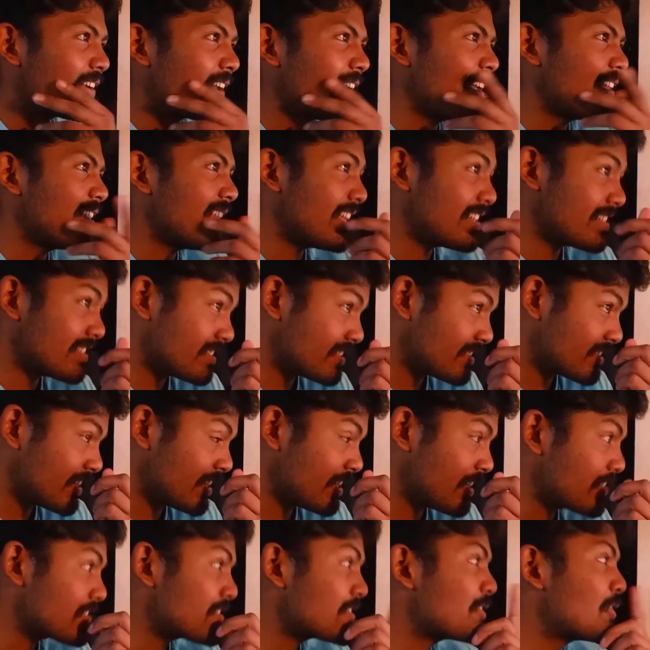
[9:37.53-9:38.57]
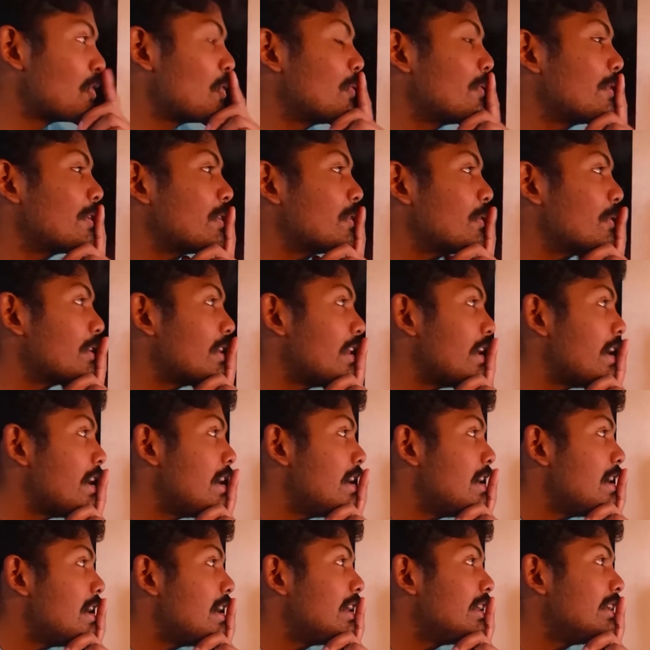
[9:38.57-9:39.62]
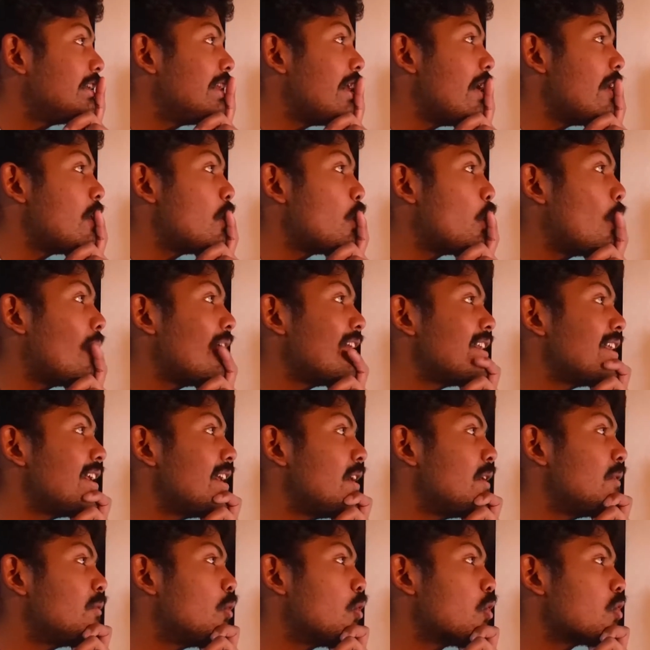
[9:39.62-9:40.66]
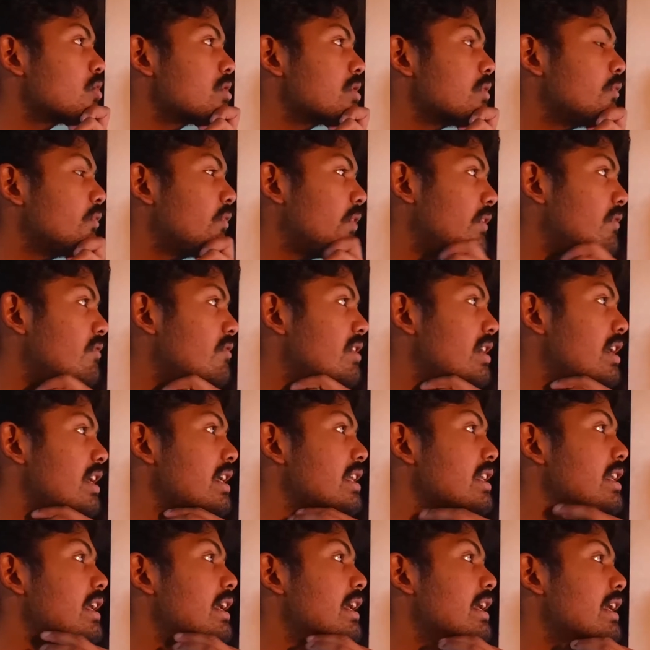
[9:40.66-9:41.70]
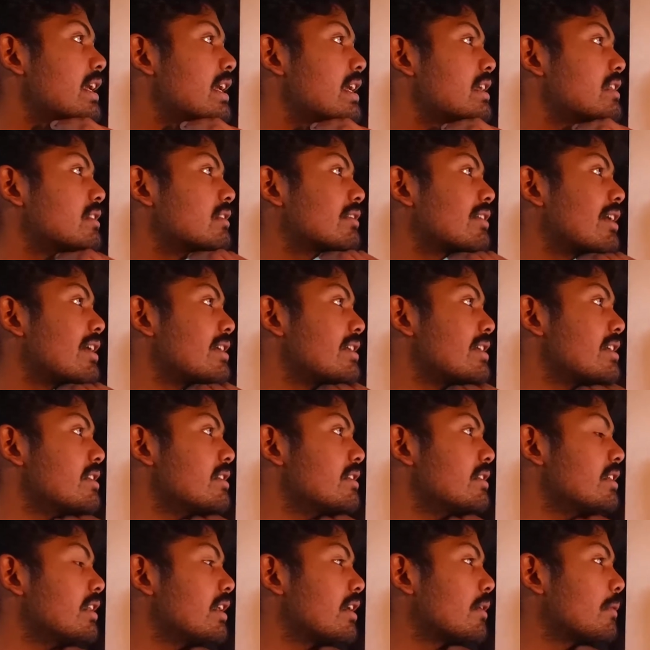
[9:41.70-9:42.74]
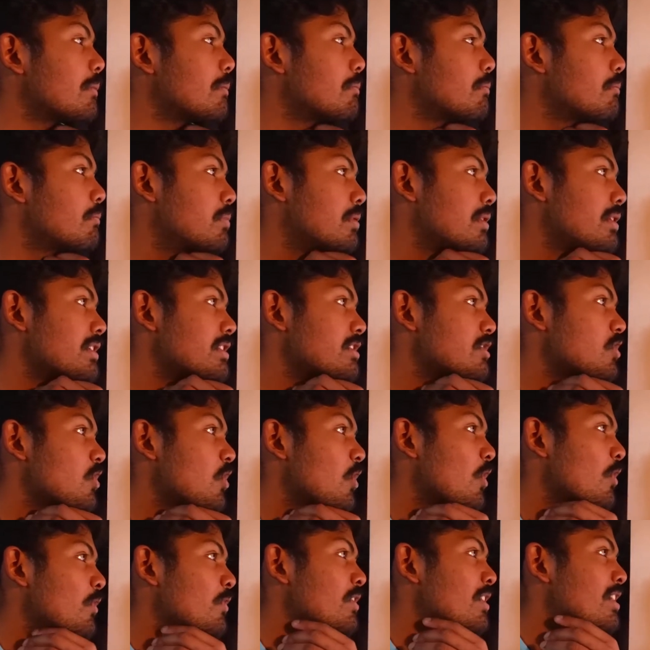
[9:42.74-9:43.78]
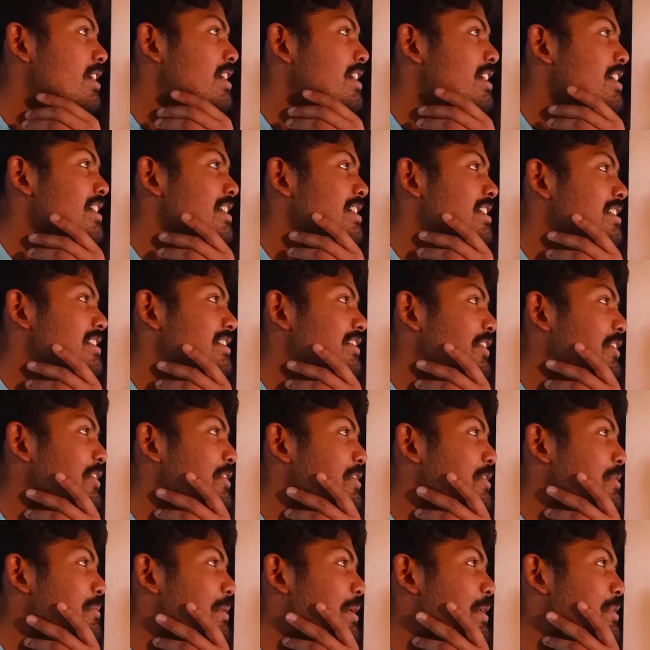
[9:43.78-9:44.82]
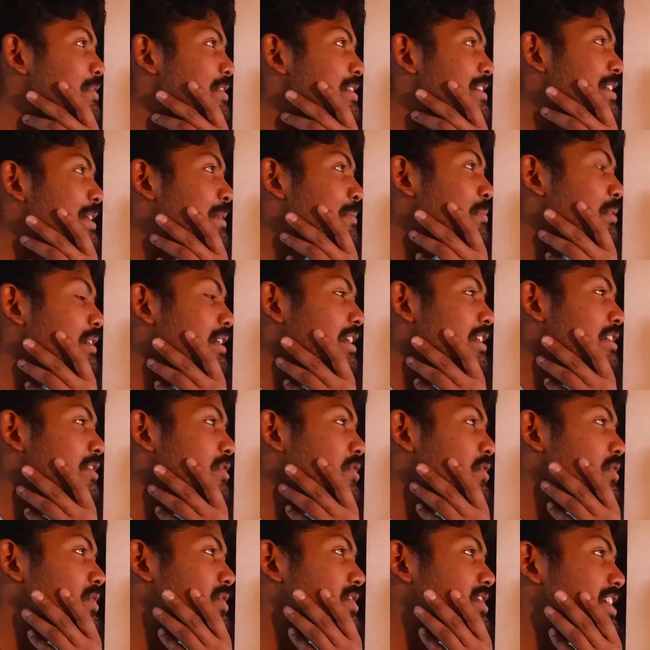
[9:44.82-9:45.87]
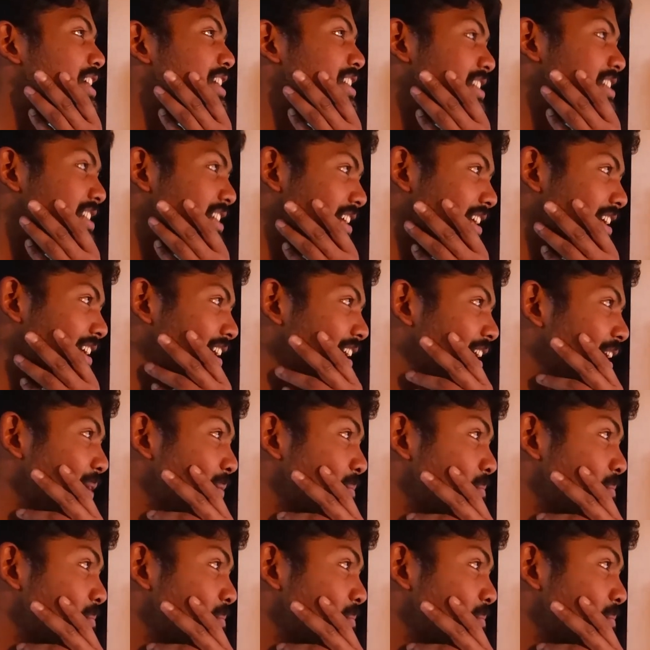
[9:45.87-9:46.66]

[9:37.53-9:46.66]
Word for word: okay, that's still a slow it over there. Then when he was 15, he threatened the priest of Cylinder Mountain Temple into sheltering